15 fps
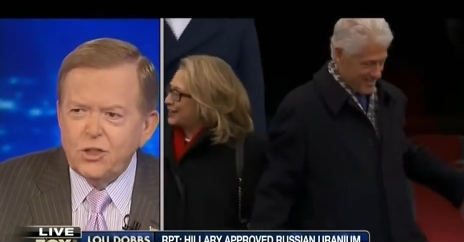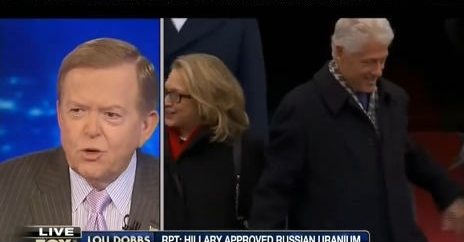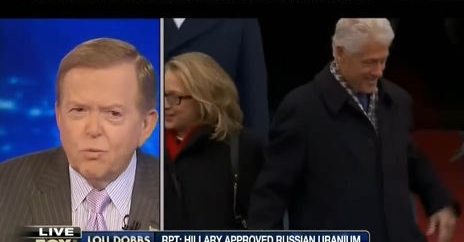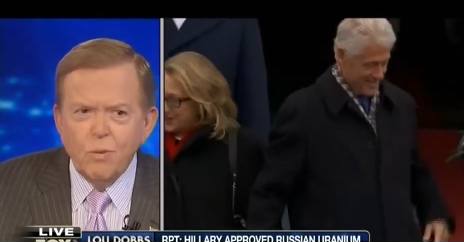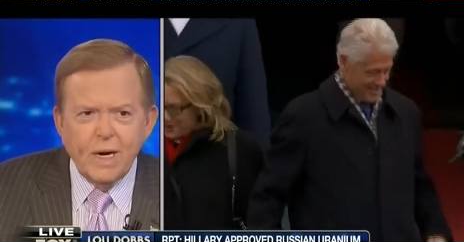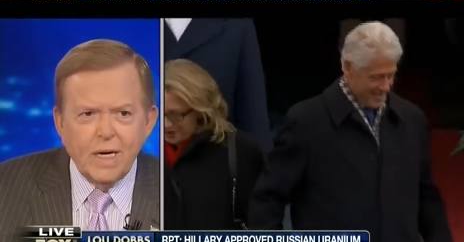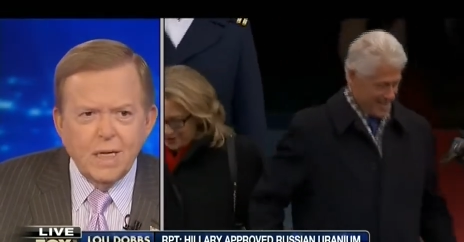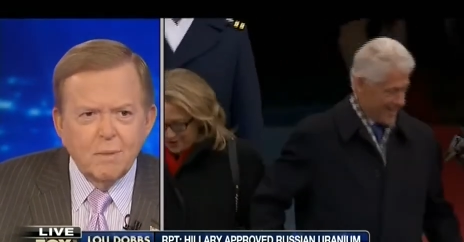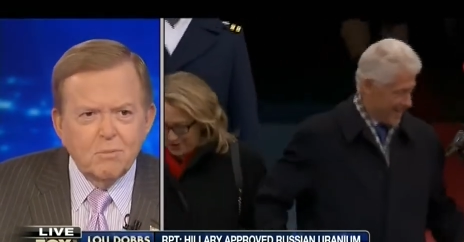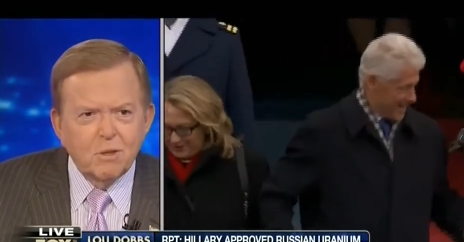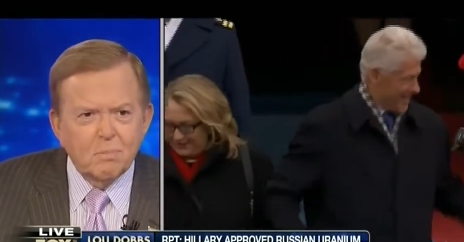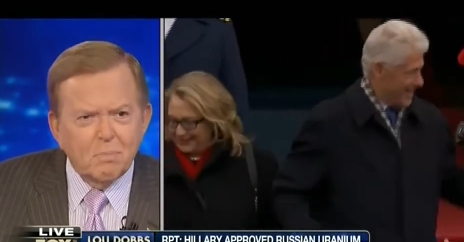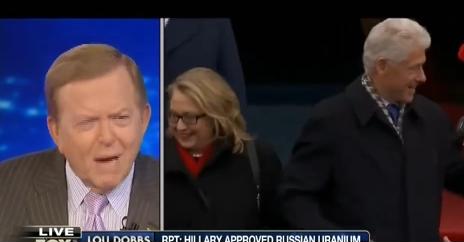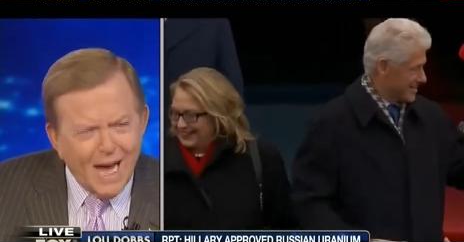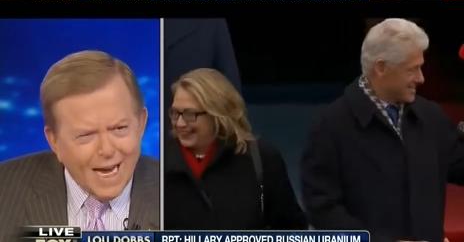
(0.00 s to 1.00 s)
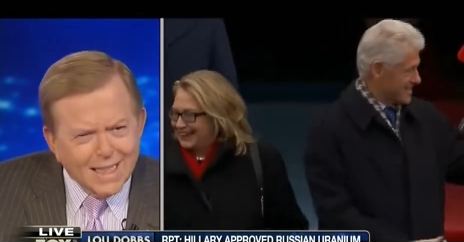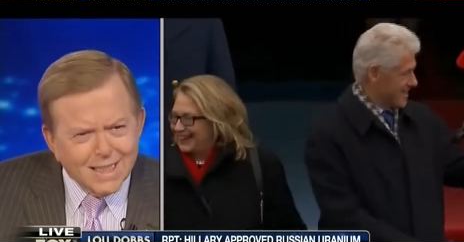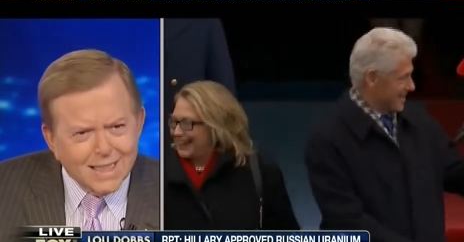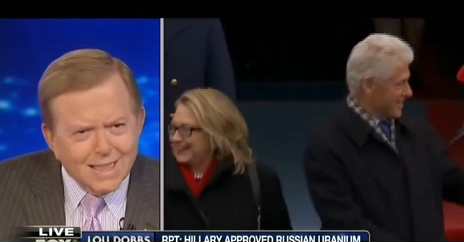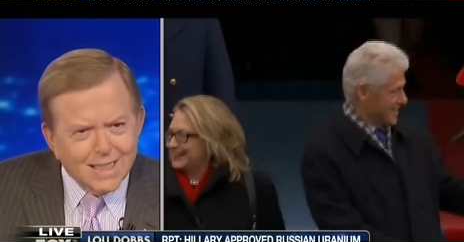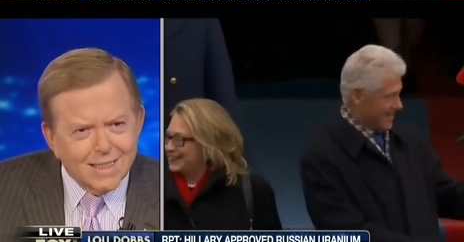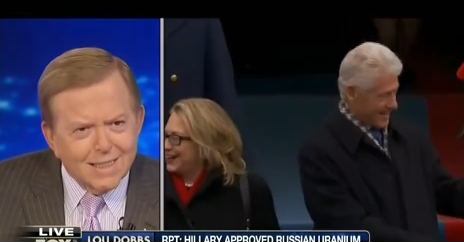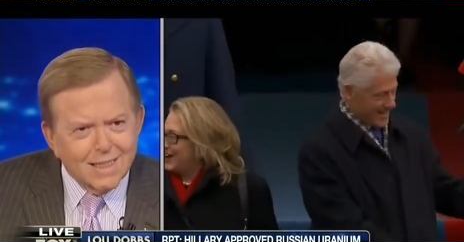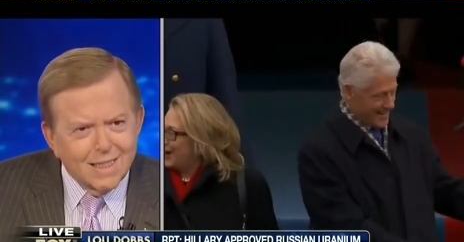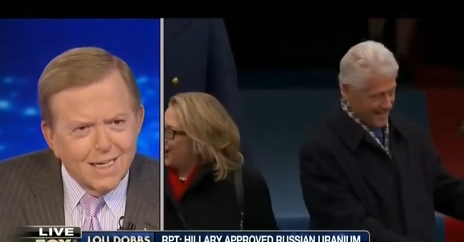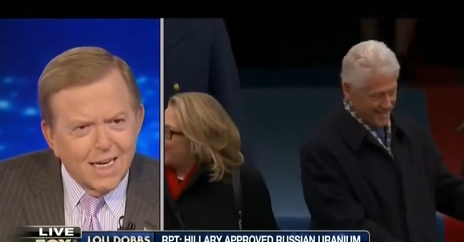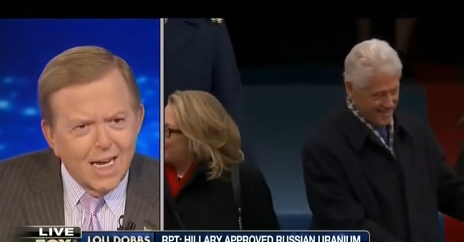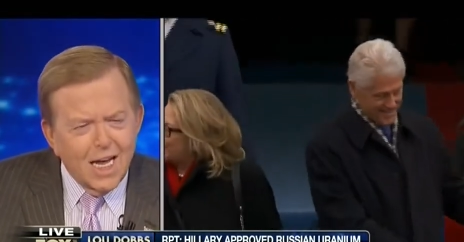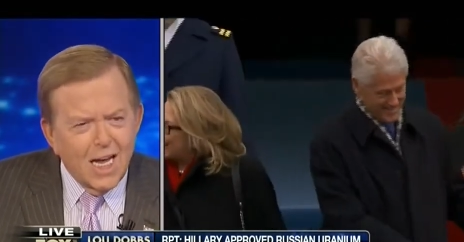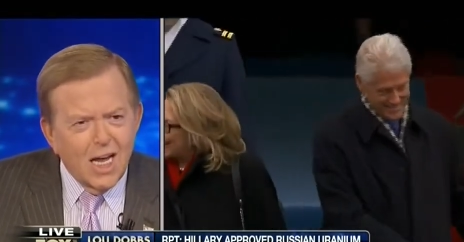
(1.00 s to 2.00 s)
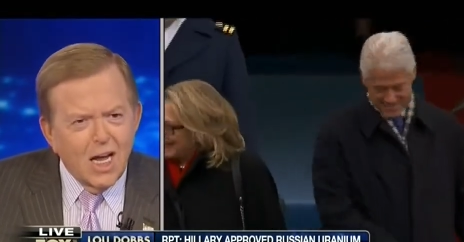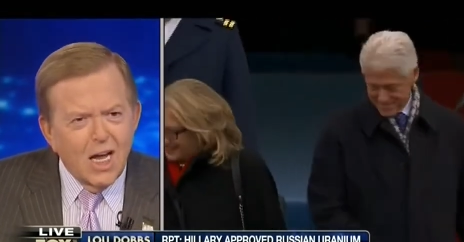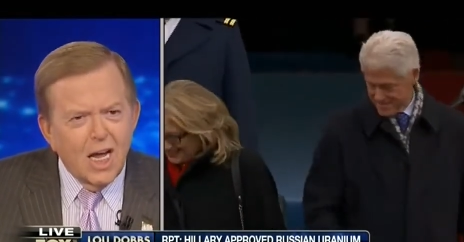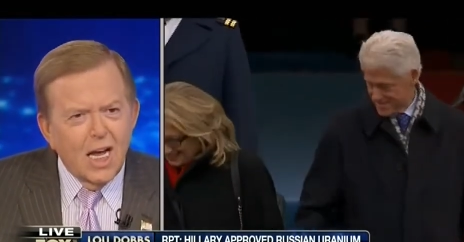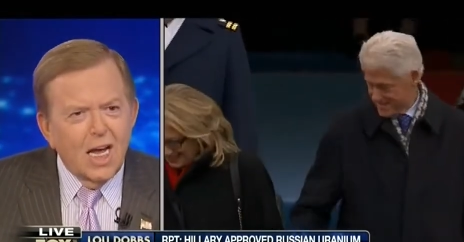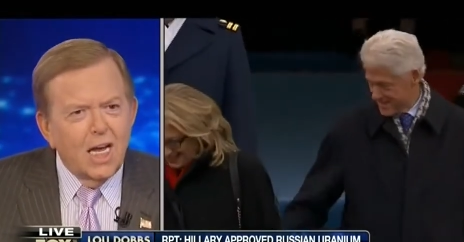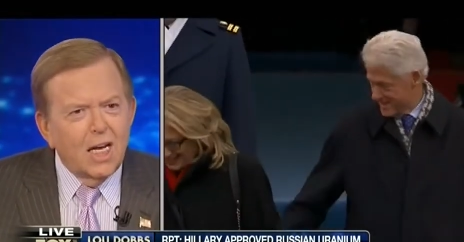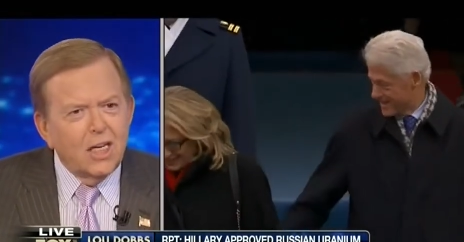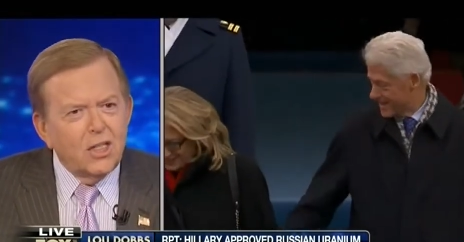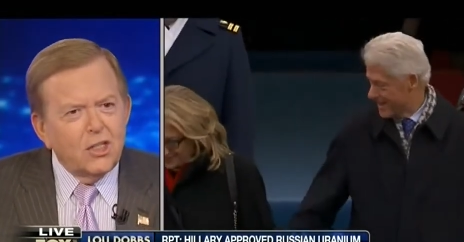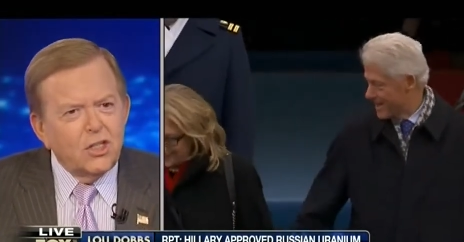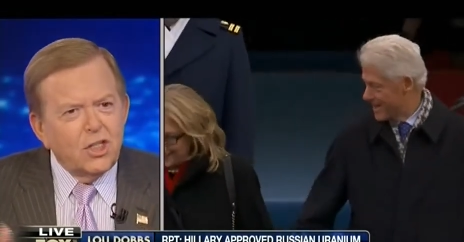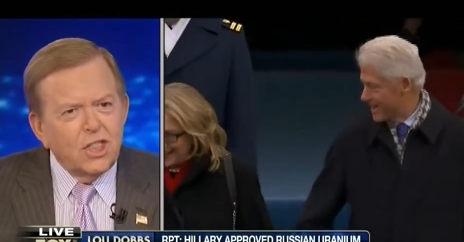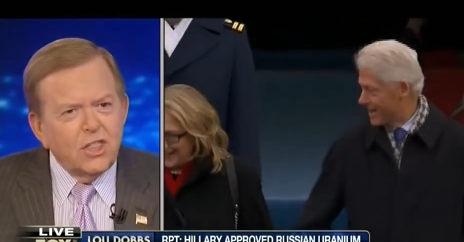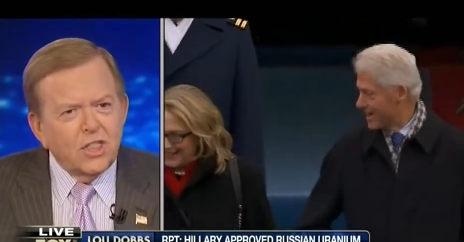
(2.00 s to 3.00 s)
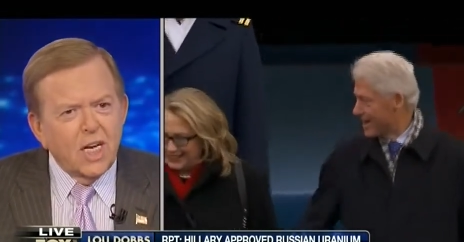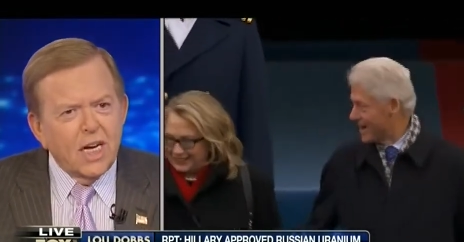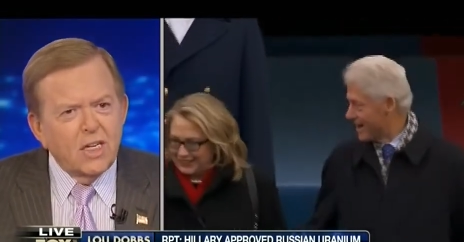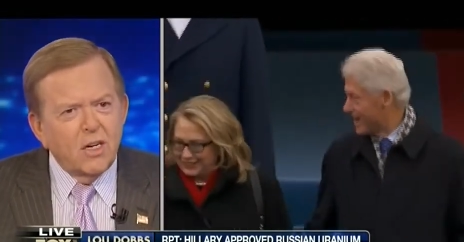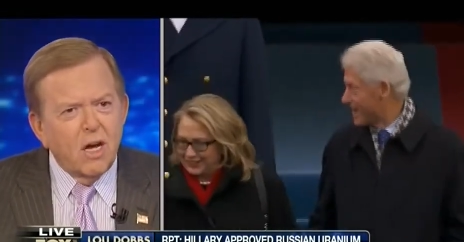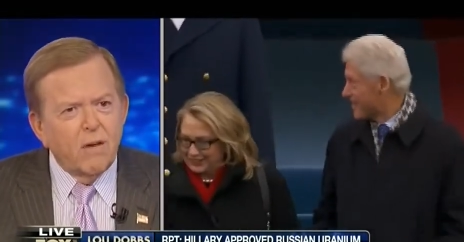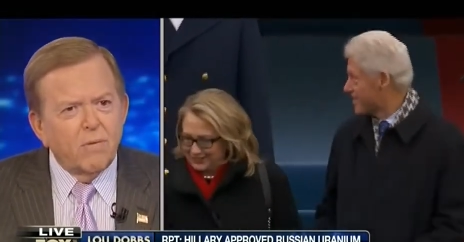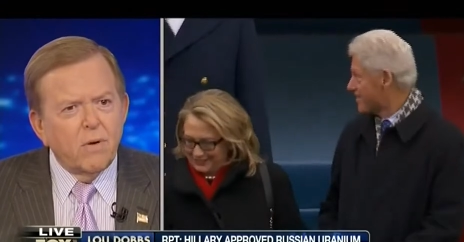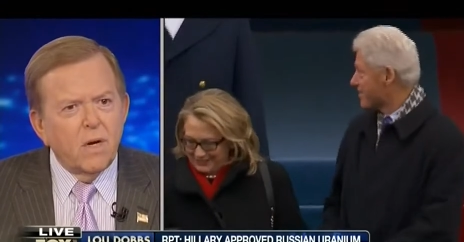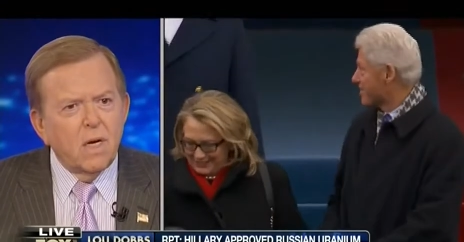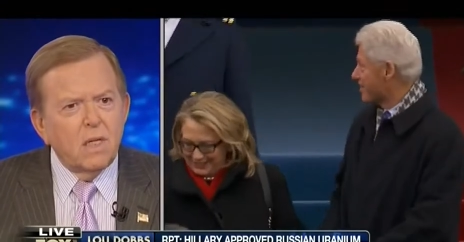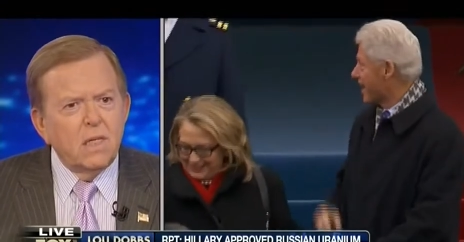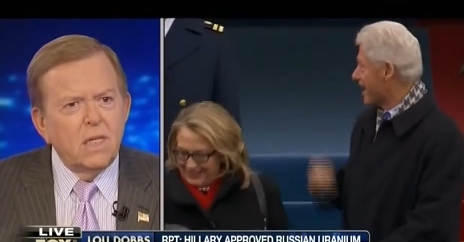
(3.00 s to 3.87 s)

Speaker 1: uranium deposits. She signed off on.